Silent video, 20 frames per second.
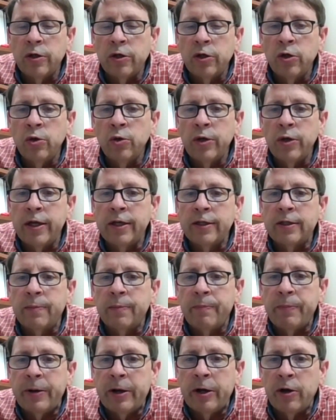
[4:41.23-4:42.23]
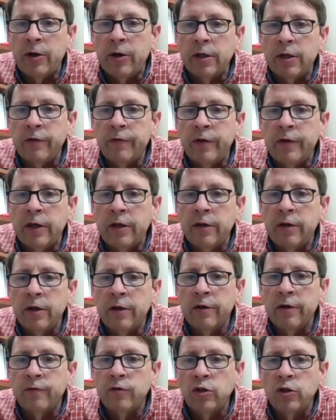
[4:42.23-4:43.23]
who is a parent of, an,
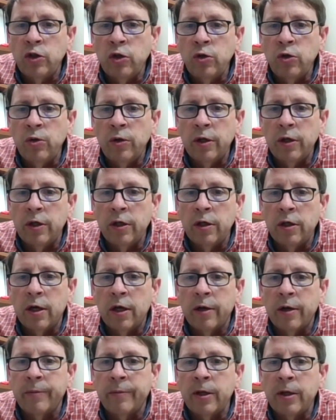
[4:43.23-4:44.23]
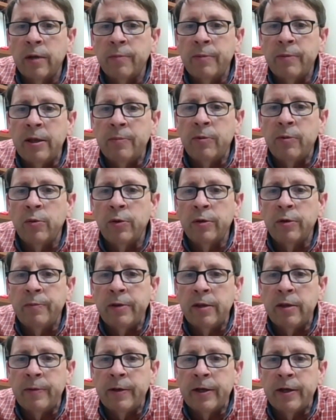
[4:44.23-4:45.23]
of two um, young people with
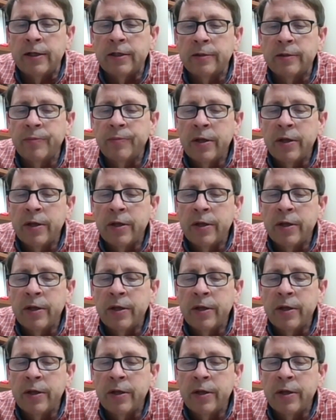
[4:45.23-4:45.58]
BBS.